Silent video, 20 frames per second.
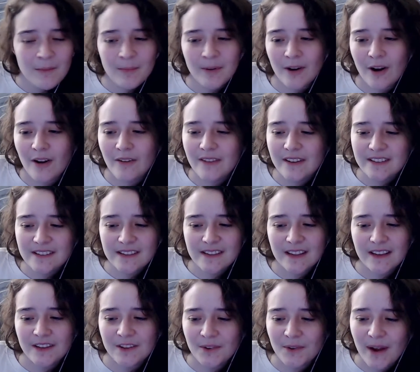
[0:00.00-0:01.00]
But obviously
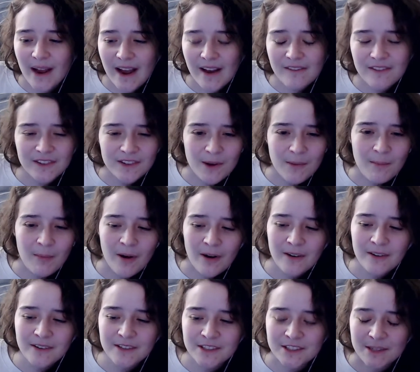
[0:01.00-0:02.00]
they do have some
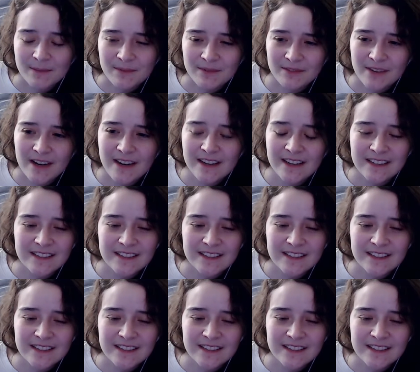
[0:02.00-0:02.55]
partnerships, right?